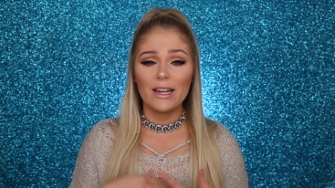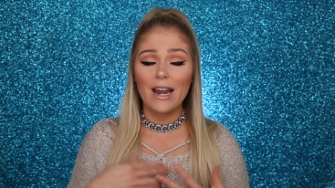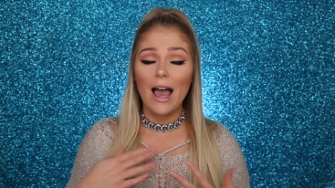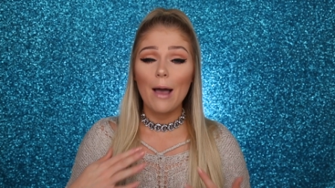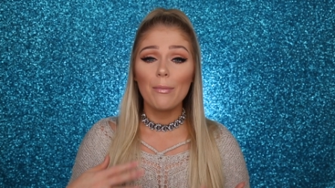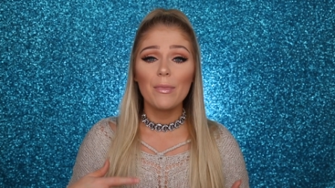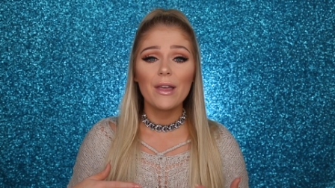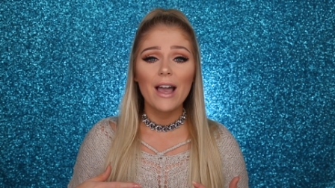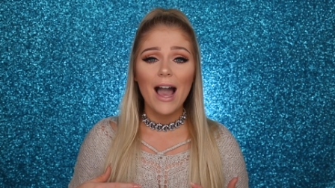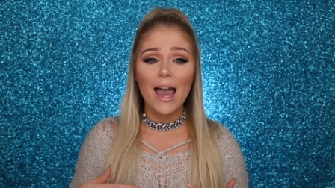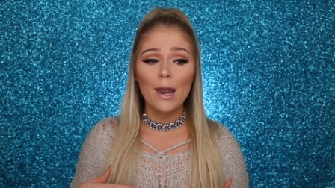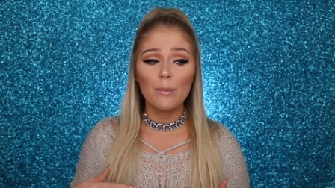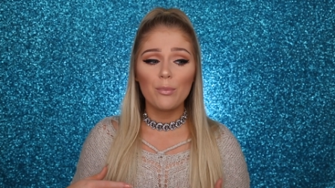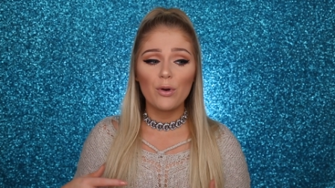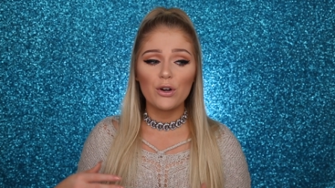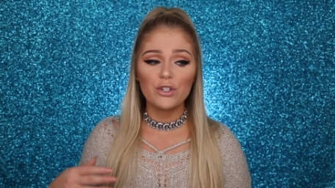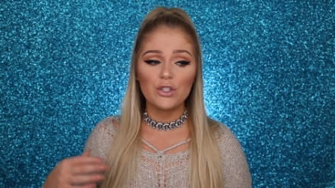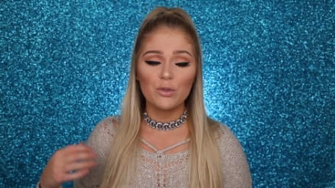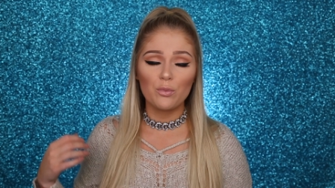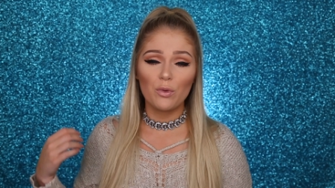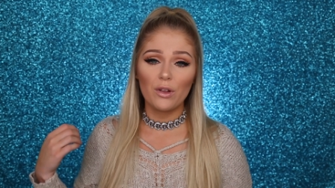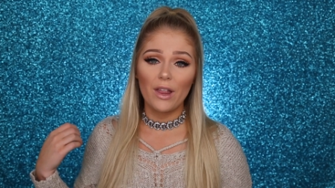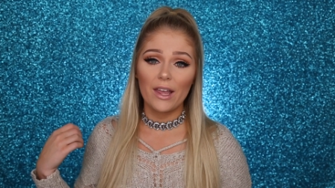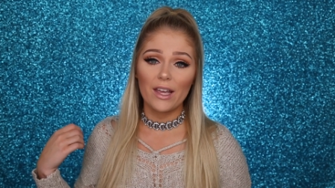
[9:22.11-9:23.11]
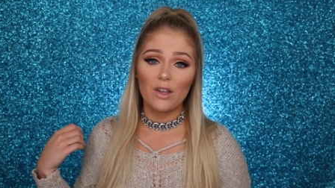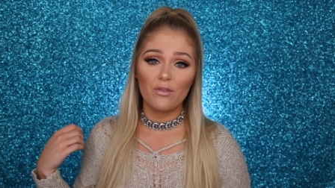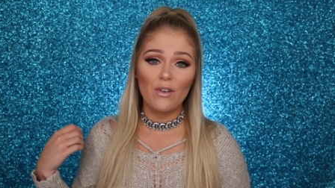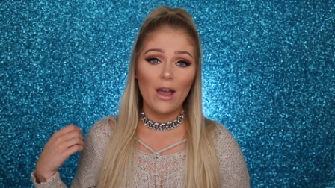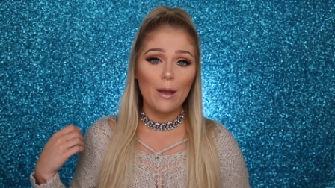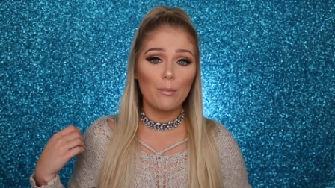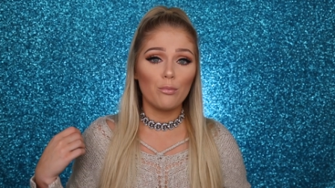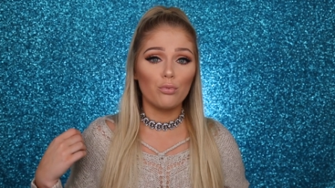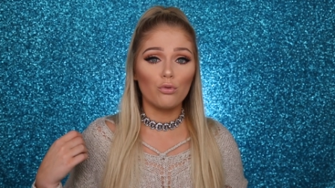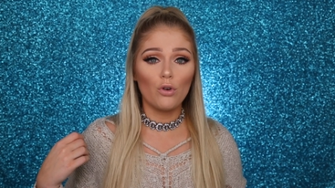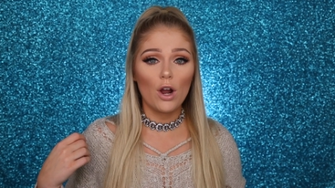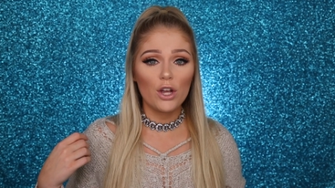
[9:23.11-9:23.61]
And I'm the kind of person where like if
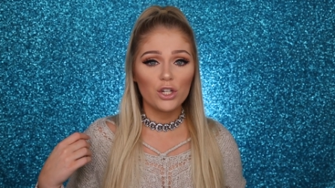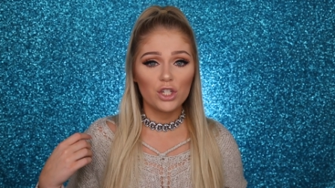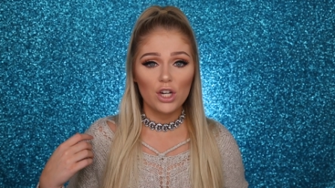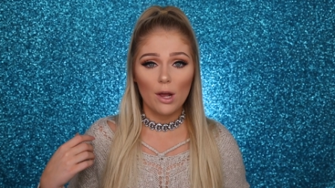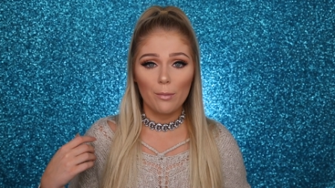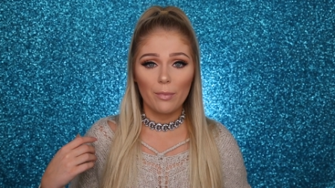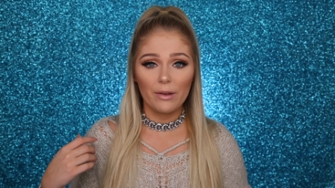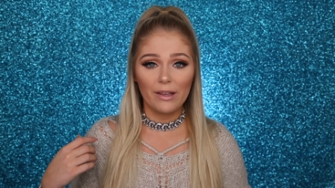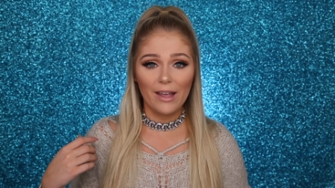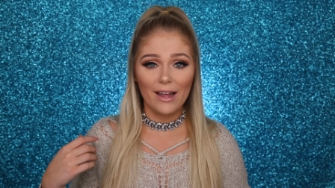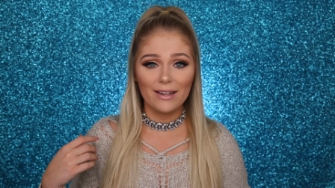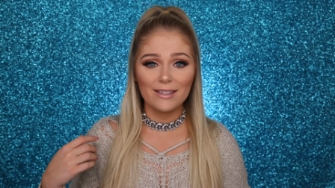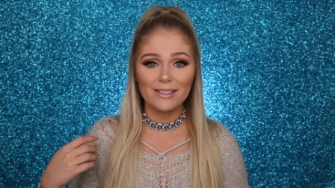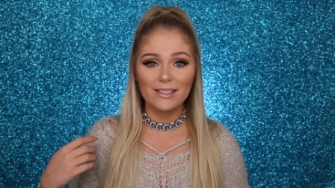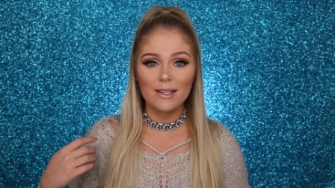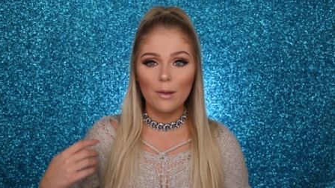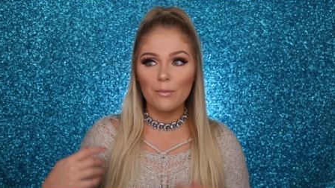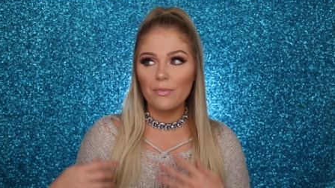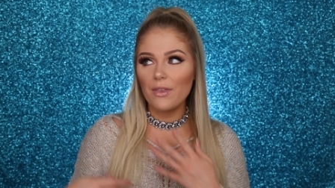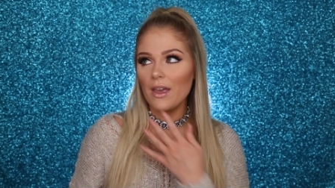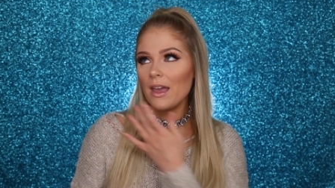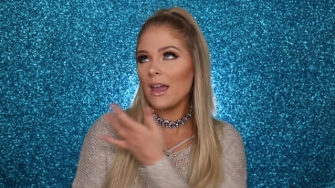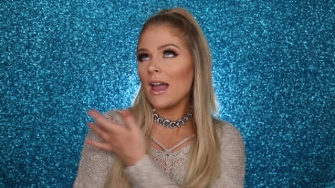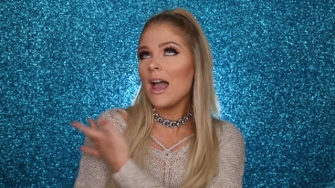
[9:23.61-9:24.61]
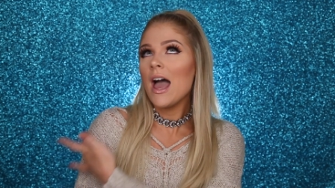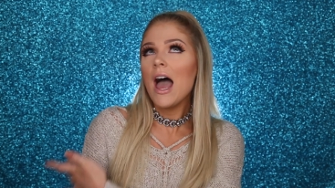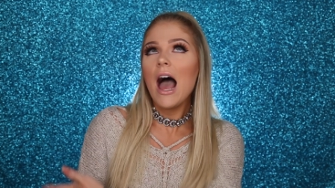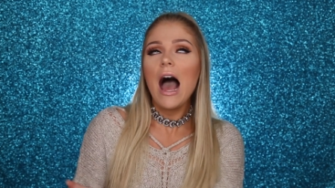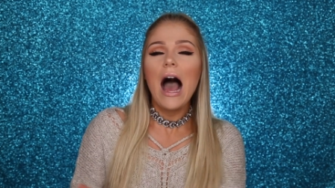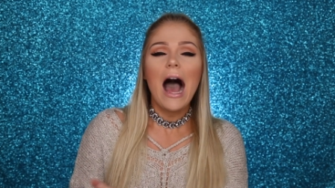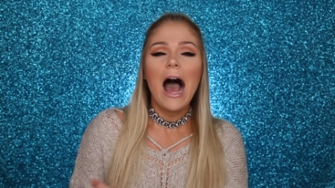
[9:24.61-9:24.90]
I brush up against something,